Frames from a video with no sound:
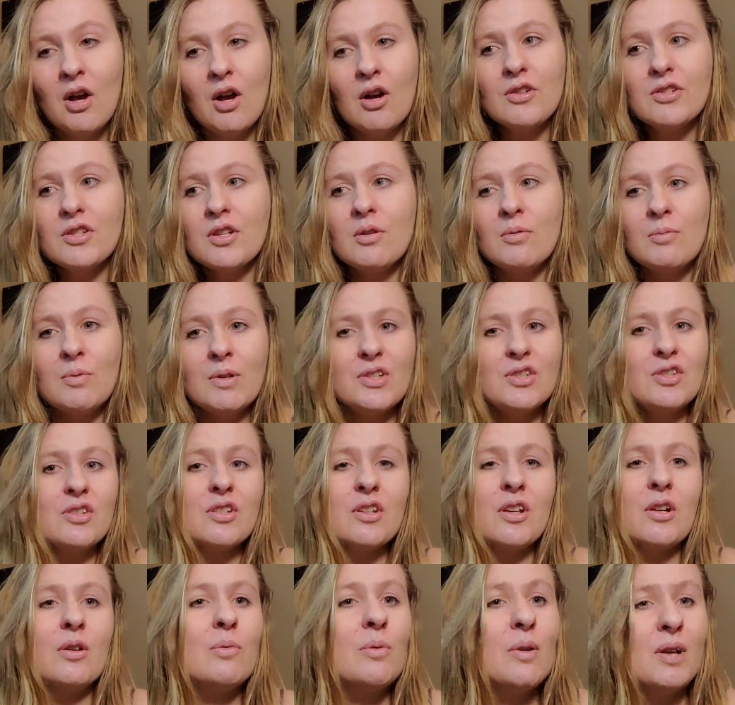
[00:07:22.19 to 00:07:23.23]
Also, what's
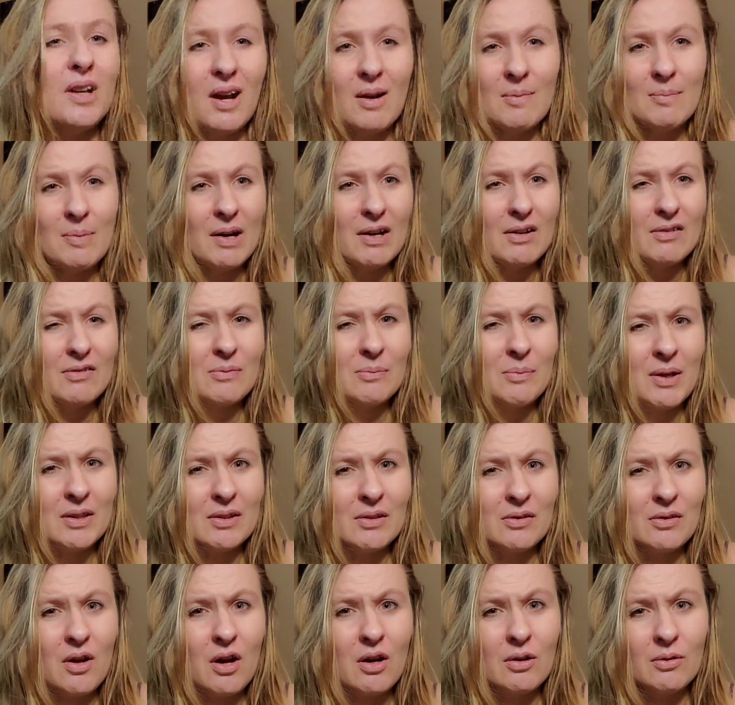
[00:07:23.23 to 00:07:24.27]
just going to work out better for me in
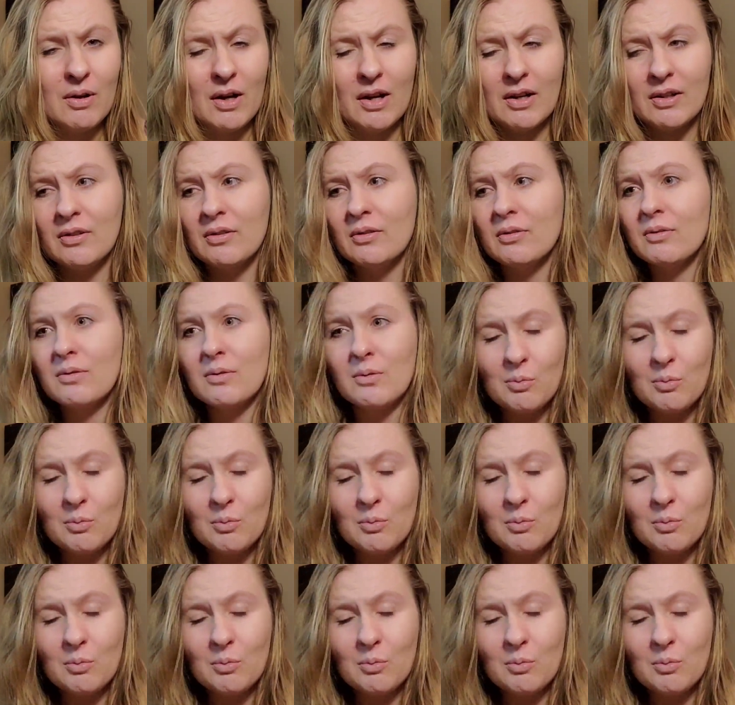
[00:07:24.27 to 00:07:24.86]
the long run?